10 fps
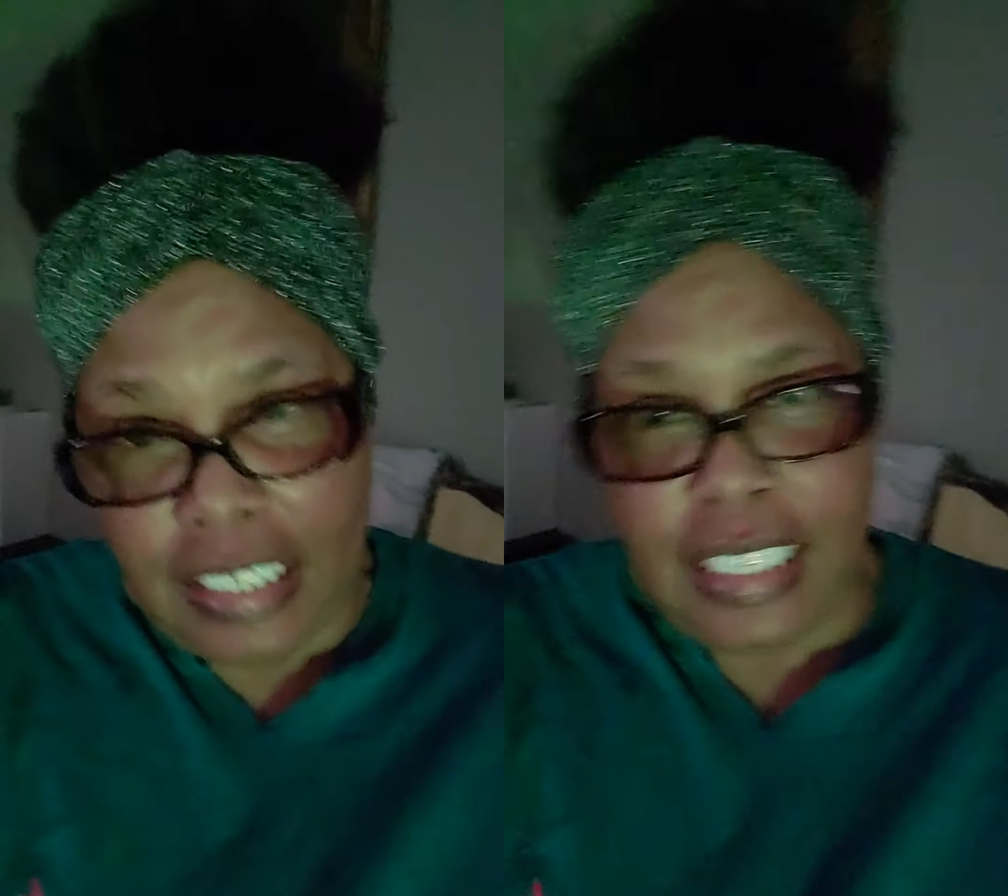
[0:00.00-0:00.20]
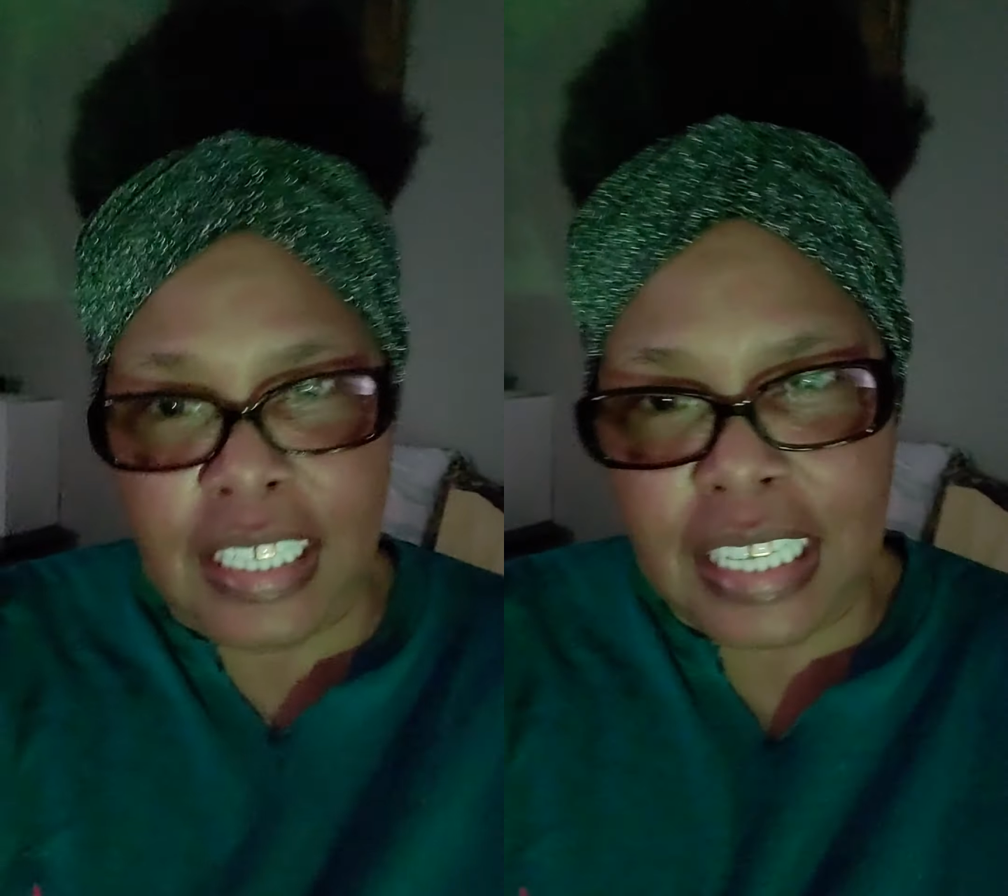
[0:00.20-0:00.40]

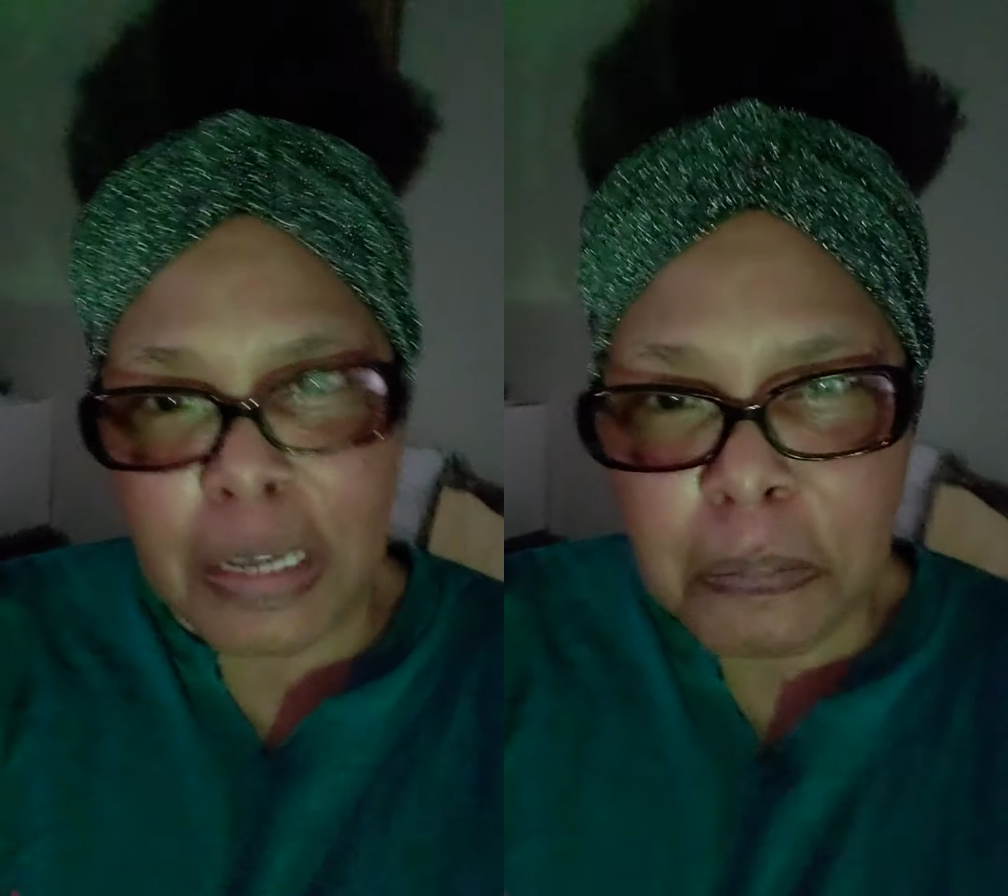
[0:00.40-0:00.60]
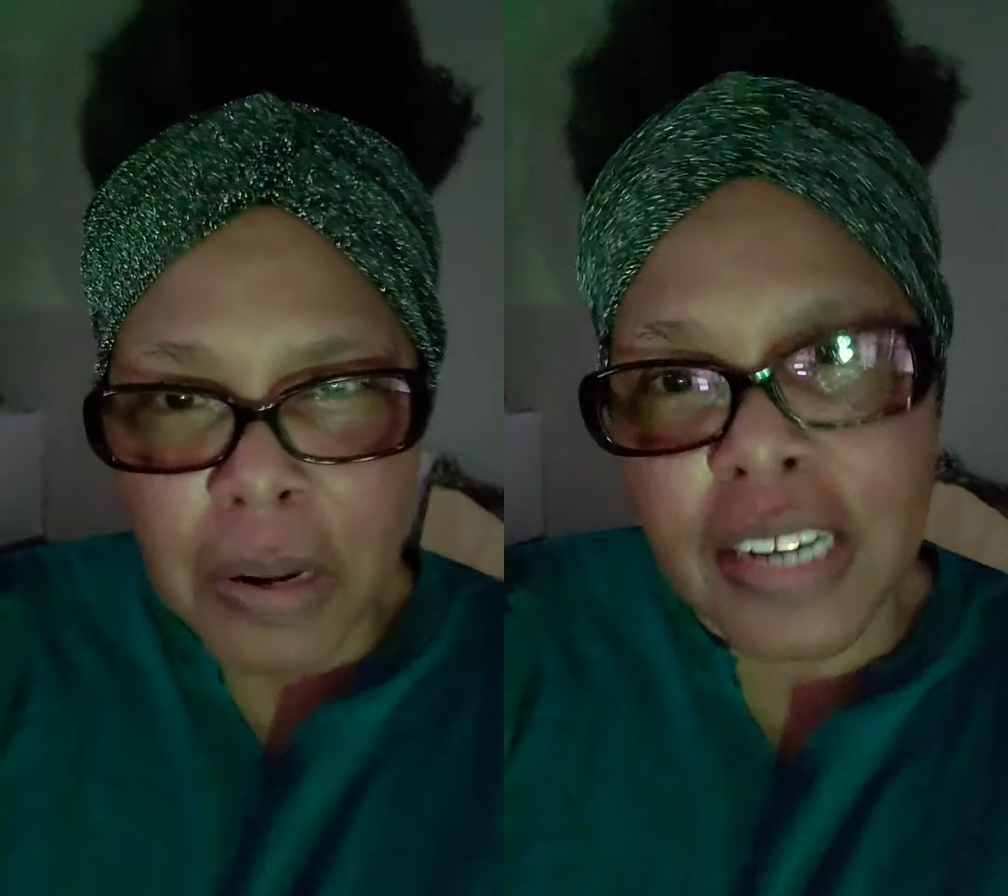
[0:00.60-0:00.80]
He
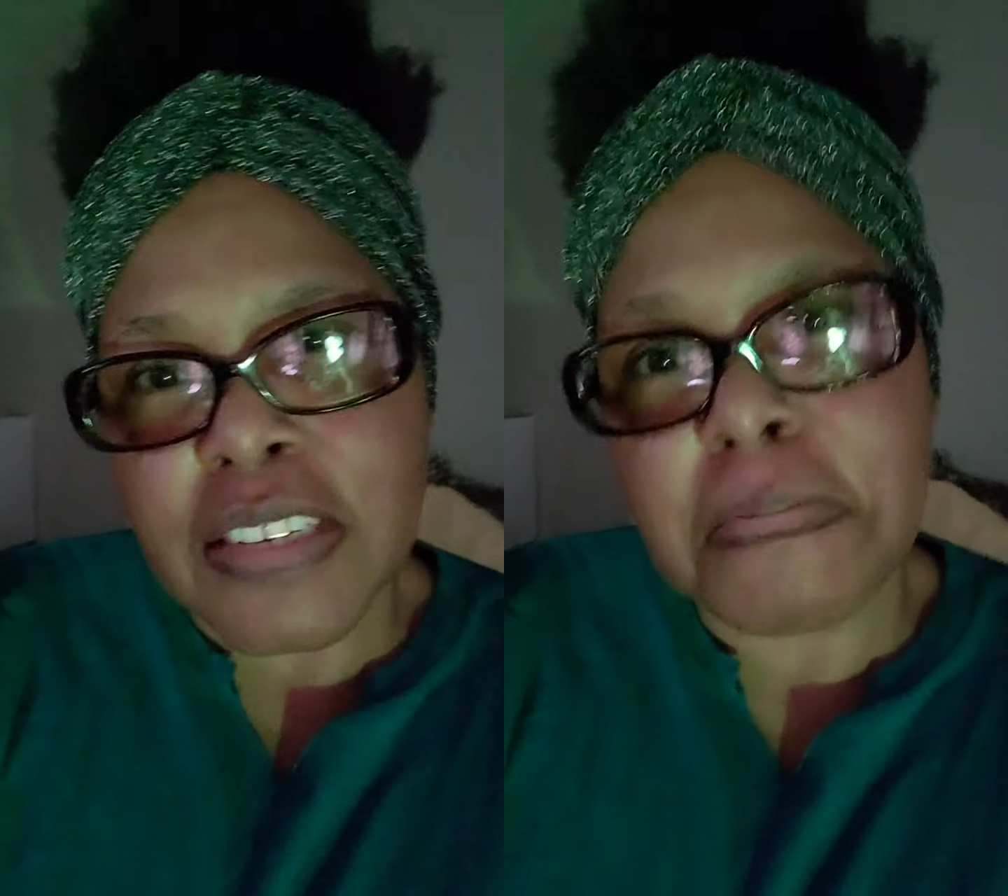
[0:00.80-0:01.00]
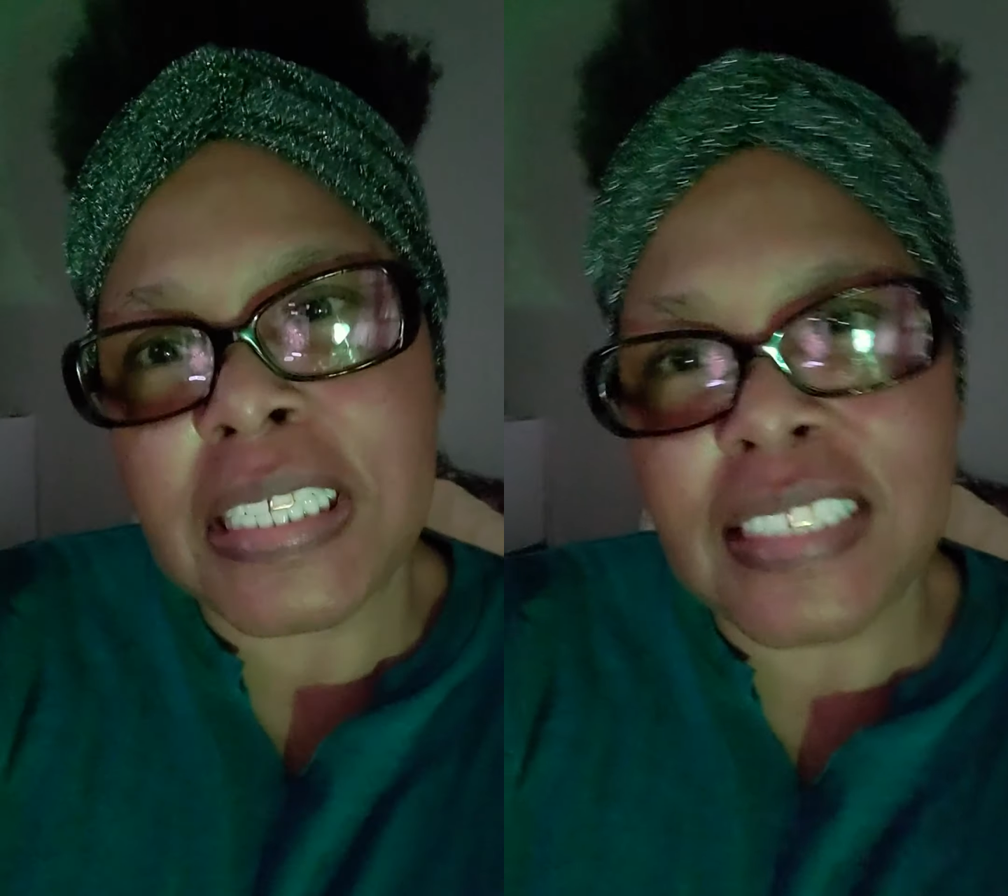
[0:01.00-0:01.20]

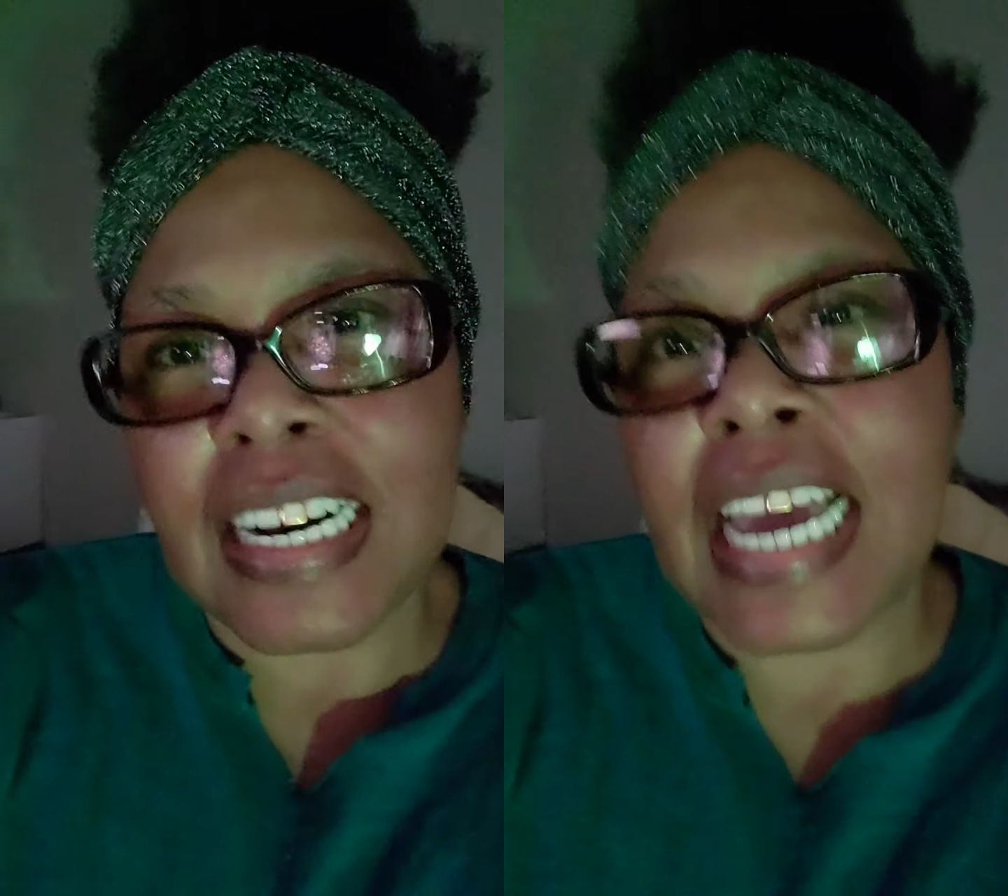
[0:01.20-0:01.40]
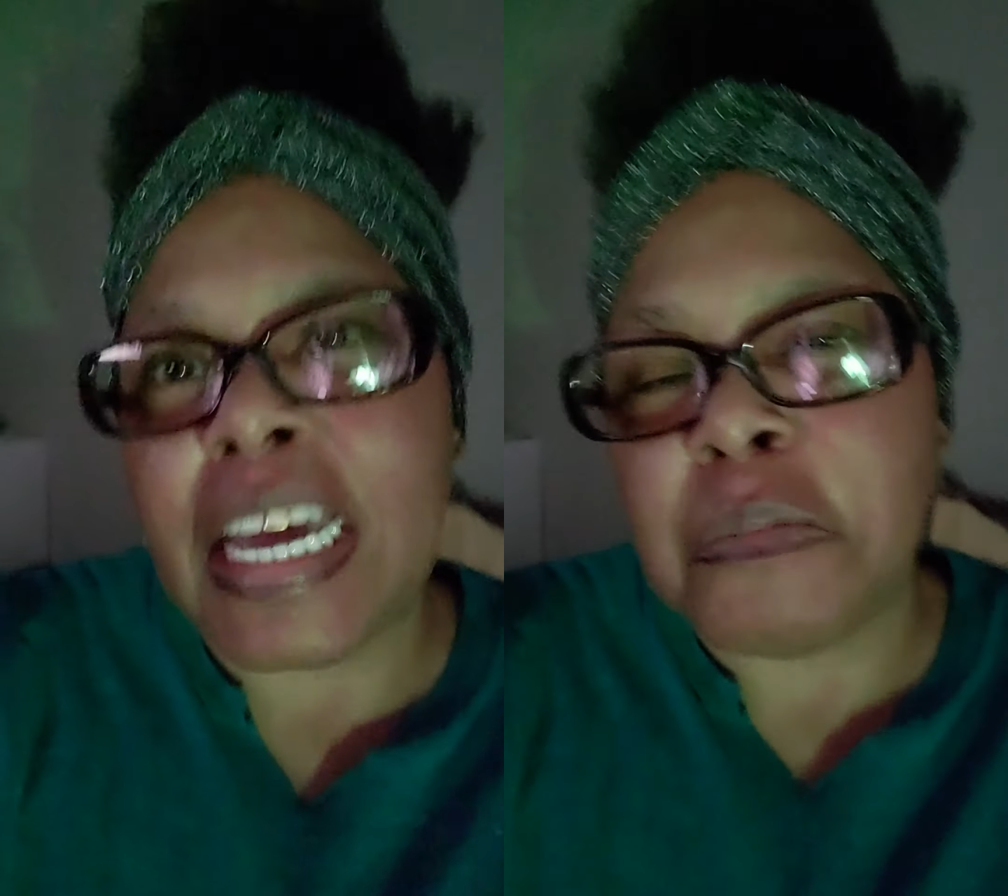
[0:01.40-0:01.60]
inboxed me
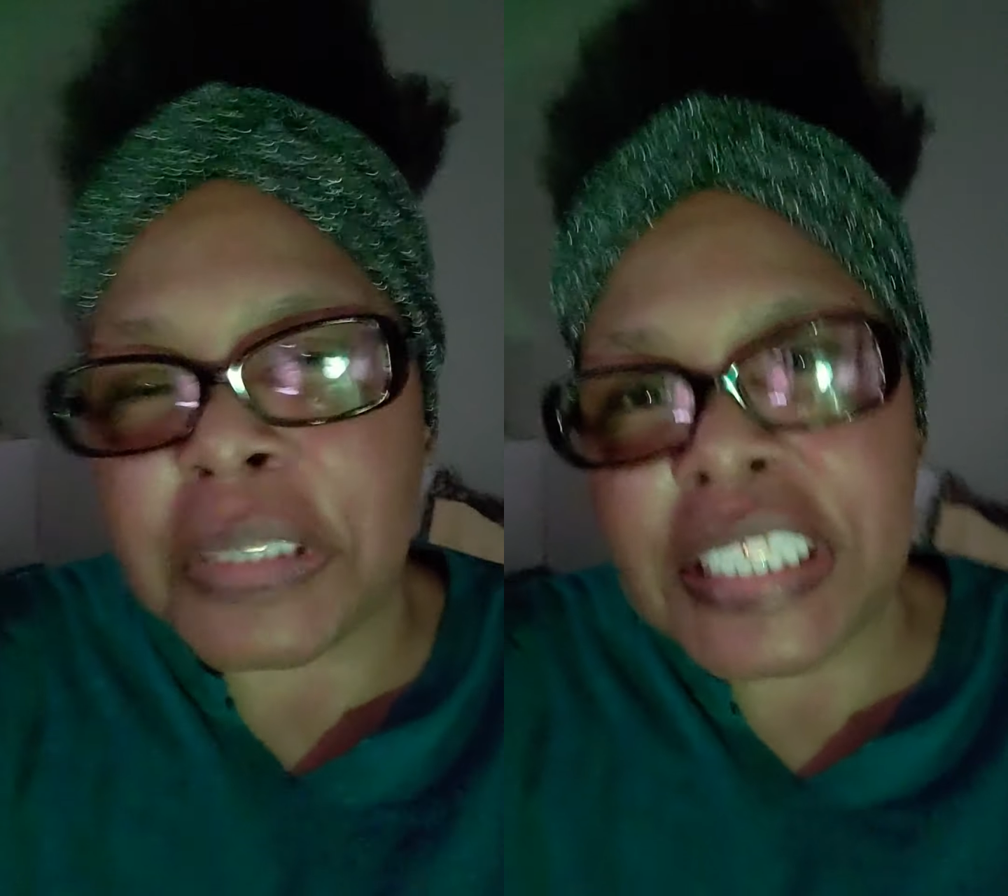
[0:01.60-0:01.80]
today and we